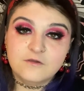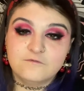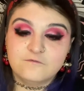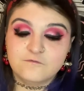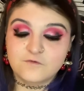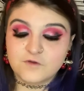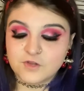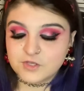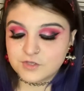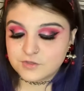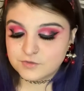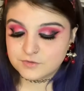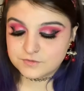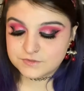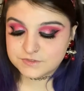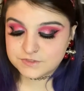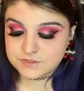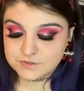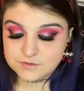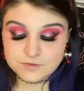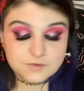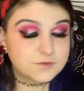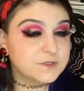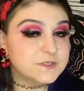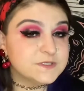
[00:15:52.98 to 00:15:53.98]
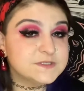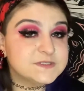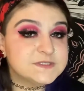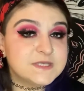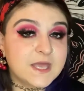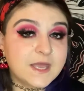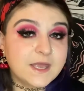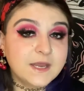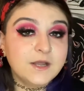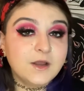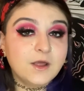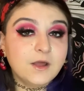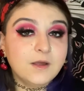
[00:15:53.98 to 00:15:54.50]
for you to
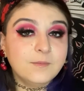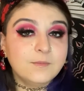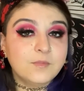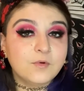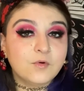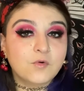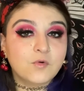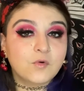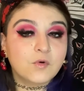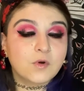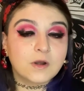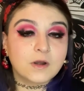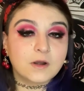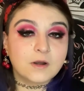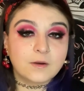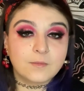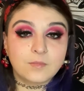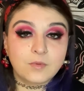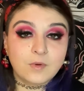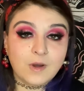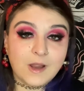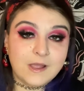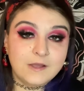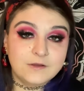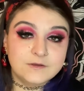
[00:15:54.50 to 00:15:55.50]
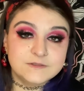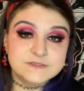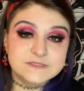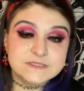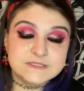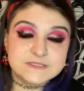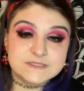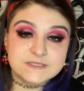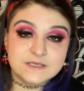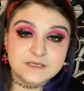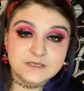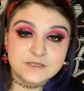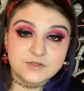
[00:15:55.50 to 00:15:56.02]
sign up or browse to
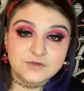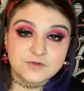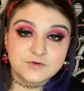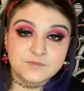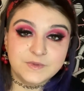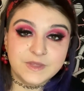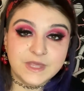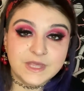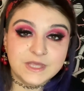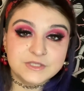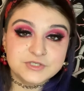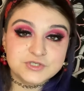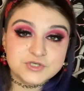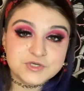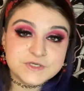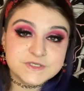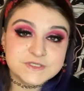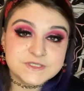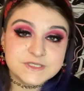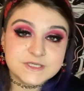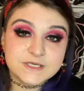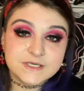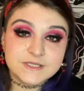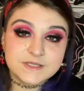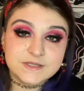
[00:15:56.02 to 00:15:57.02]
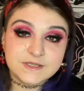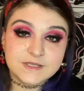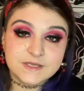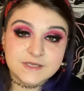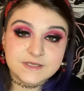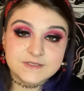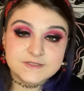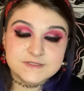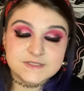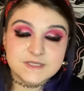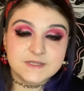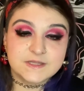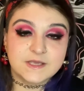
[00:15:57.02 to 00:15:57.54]
see if you'd be interested in
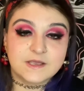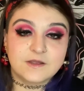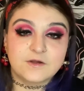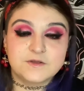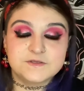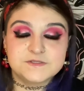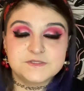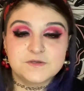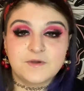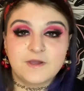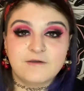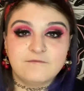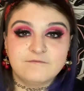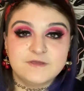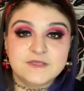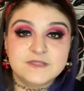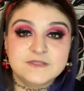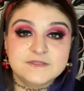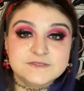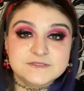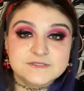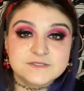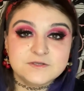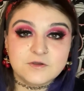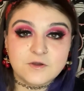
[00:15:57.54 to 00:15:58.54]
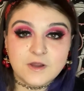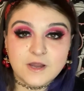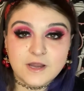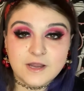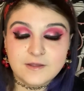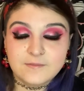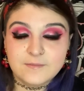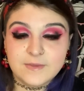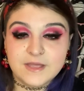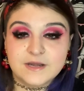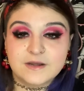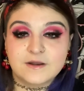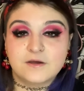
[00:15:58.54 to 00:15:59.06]
this. And they also have an
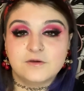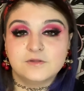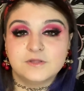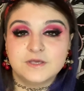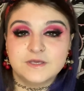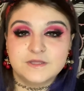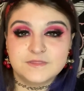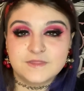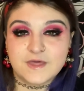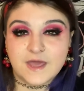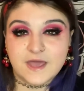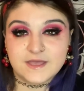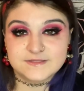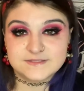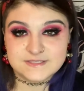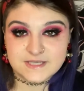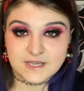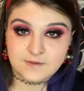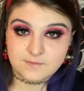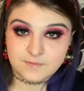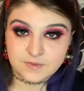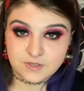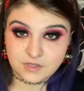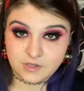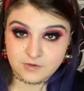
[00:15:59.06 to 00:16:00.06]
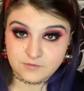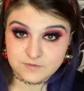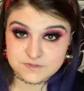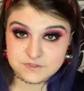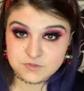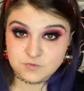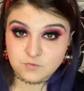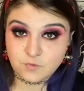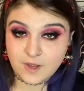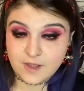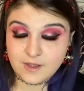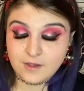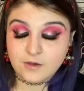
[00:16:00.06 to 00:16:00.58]
Instagram, and I'll link that down below as
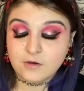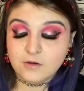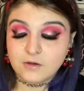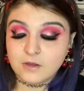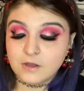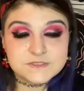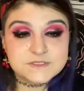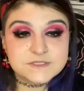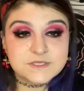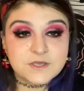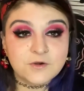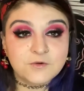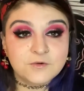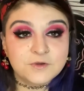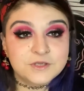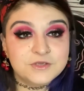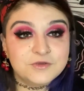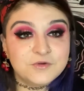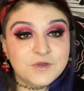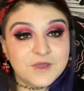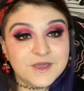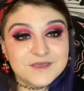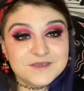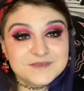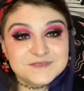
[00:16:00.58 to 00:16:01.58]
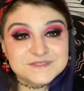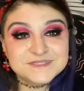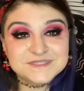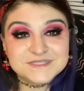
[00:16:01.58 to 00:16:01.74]
well. So if you guys